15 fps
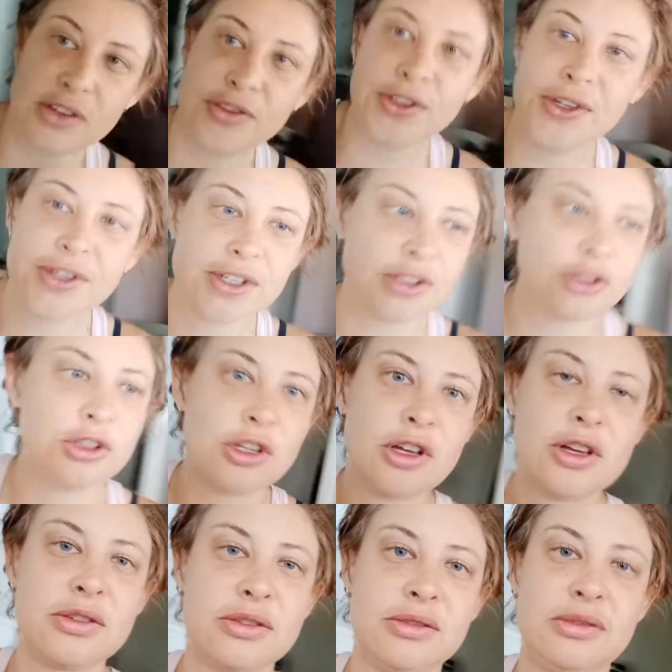learned a
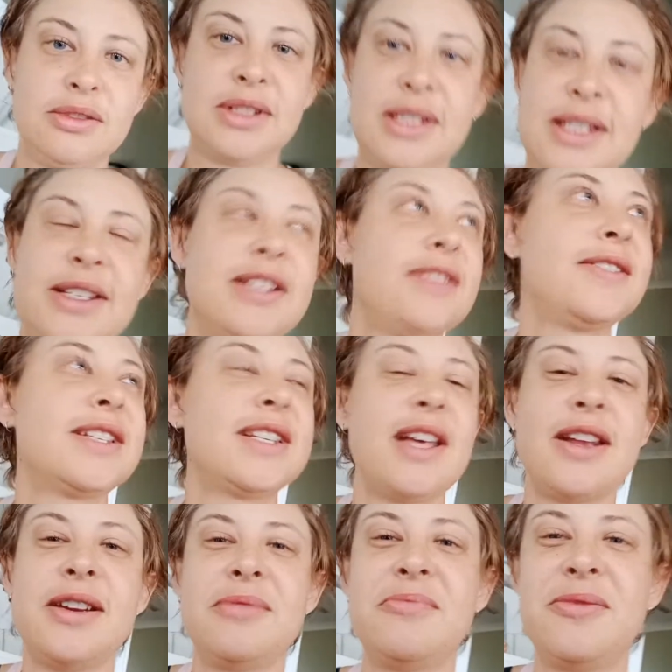lot since I've
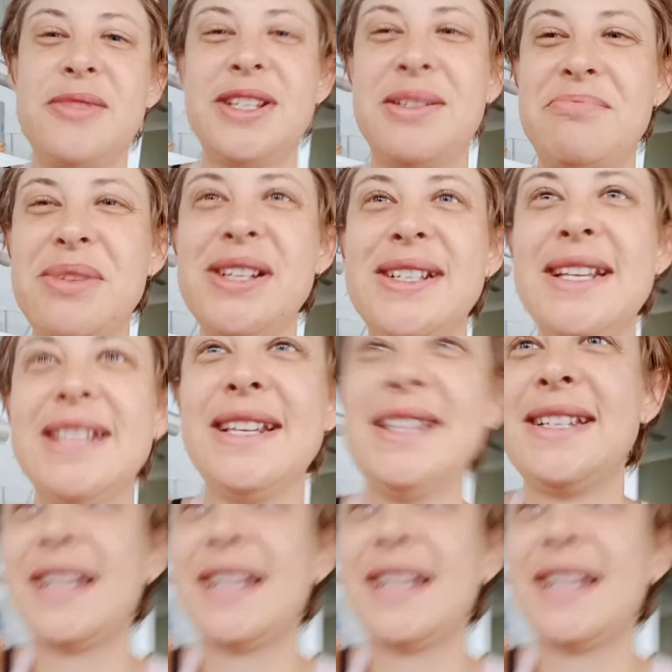started building these